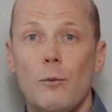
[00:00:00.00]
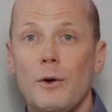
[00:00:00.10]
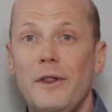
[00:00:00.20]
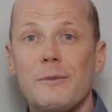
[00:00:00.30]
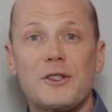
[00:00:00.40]

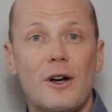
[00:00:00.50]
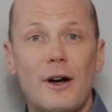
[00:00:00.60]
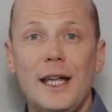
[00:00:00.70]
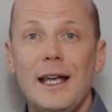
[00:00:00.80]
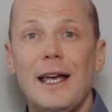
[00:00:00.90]
With them
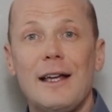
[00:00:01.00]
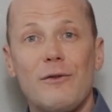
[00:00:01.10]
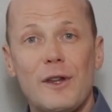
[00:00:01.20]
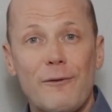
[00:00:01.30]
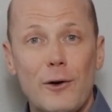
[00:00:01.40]
starting
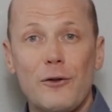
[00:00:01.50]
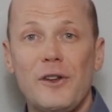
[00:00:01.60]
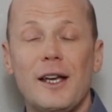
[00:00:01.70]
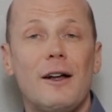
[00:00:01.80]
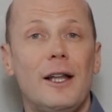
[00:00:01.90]
the first
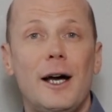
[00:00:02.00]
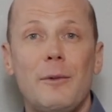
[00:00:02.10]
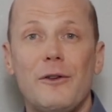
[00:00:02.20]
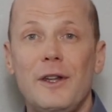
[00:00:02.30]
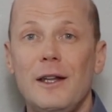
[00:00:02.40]
10
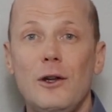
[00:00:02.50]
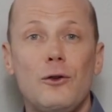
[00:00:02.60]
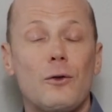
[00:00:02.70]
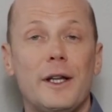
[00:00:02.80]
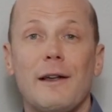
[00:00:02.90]
kilometers in the
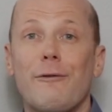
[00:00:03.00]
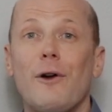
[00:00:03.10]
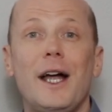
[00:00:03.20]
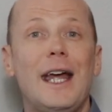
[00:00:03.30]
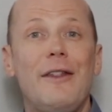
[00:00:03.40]
neutral at the
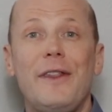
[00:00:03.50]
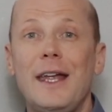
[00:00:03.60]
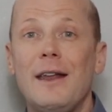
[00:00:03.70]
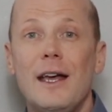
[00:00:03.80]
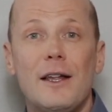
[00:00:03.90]
front, and
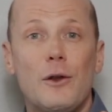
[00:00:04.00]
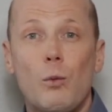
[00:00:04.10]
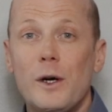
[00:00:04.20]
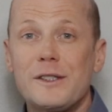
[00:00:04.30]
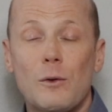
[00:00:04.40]
then
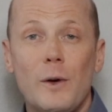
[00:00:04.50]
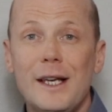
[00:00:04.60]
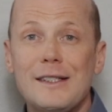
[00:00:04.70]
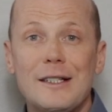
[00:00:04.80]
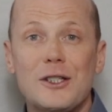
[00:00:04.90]
once the
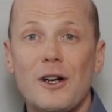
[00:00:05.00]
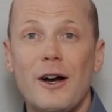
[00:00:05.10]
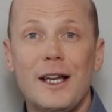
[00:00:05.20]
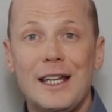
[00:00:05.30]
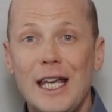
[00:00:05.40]
racing
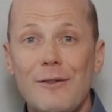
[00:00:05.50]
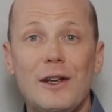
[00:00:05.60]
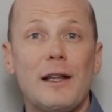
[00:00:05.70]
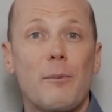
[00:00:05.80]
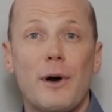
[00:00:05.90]
started,
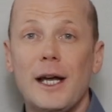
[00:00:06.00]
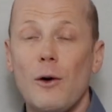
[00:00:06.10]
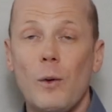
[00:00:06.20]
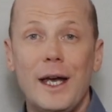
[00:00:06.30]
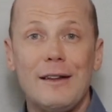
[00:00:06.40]
giving the
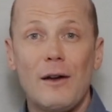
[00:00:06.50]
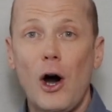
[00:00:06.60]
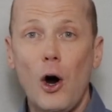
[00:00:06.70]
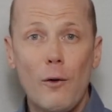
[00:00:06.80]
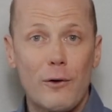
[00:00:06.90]
breakaway
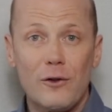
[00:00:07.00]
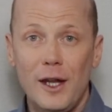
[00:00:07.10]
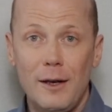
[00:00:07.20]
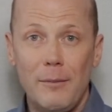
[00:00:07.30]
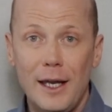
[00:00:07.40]
over
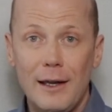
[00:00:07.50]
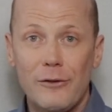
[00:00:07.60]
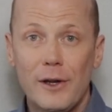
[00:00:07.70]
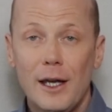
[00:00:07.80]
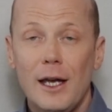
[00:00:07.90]
10
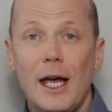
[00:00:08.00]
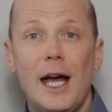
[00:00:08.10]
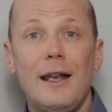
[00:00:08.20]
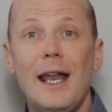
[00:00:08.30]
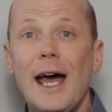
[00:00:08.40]
minutes,
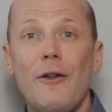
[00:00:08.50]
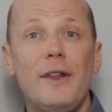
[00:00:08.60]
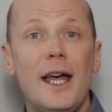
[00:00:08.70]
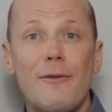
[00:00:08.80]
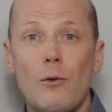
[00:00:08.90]
and now
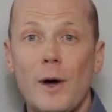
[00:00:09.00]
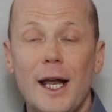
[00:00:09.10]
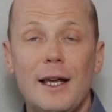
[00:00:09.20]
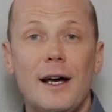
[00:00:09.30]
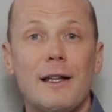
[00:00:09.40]
never
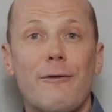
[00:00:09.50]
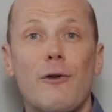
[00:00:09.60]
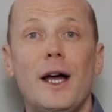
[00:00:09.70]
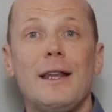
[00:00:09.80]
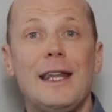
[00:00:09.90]
riding on the
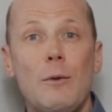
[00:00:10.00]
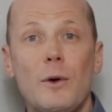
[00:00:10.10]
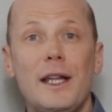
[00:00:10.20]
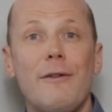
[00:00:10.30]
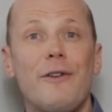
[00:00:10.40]
front, then
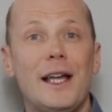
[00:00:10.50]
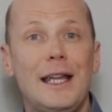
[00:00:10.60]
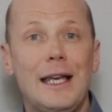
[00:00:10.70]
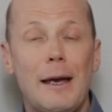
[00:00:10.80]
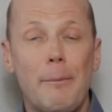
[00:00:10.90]
when they
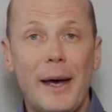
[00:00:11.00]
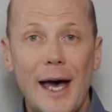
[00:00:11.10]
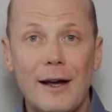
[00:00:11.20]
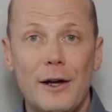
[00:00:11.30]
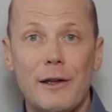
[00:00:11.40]
finally get
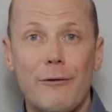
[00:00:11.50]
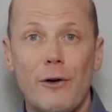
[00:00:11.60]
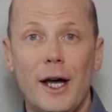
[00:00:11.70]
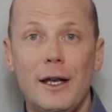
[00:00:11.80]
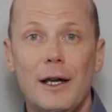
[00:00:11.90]
back on the
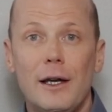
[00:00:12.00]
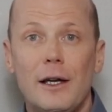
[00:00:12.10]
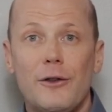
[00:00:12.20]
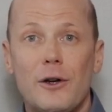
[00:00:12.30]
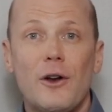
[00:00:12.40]
front,
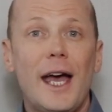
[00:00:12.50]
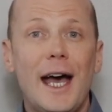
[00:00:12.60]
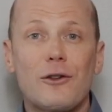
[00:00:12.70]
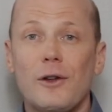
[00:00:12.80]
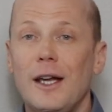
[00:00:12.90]
they're
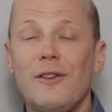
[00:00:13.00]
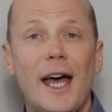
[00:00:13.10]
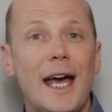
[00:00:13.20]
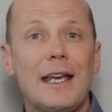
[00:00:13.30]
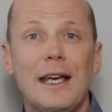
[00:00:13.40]
actually
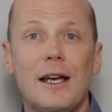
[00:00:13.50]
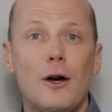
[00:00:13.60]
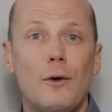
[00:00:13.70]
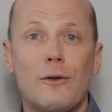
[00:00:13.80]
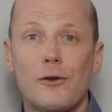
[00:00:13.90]
attacking and
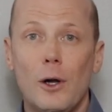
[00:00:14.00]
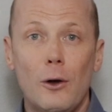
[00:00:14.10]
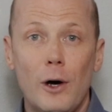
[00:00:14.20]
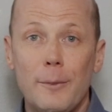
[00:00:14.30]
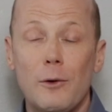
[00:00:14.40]
going
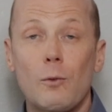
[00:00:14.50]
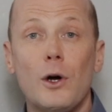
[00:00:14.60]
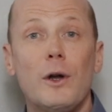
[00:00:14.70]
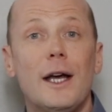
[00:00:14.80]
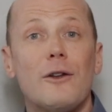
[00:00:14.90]
solo up the
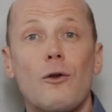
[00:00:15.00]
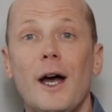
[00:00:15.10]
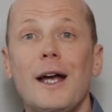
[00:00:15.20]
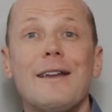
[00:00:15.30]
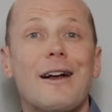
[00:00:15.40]
road,
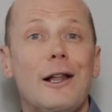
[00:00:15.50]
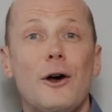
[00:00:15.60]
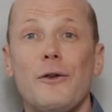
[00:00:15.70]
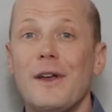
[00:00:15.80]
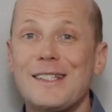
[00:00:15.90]
trying to
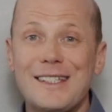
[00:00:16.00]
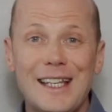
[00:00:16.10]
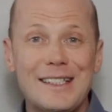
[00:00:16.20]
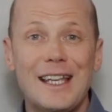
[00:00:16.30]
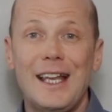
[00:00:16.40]
close a
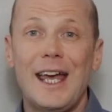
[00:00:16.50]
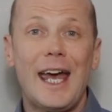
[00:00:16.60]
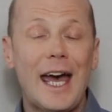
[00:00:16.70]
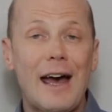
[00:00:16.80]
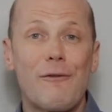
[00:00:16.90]

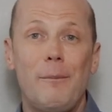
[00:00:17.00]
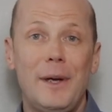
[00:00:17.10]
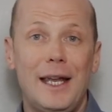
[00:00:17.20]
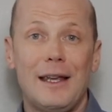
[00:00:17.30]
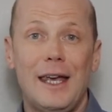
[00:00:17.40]
6.5
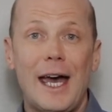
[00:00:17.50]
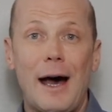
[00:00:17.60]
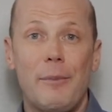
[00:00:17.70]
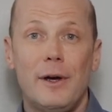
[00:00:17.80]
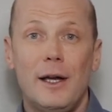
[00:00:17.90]
minute
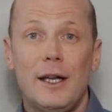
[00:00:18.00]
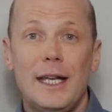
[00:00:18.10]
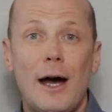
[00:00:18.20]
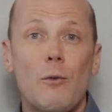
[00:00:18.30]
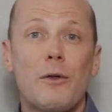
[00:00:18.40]
gap.
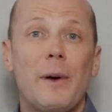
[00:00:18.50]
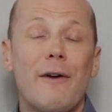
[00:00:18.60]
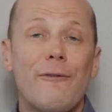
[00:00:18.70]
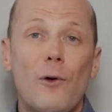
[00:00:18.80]
Now, with about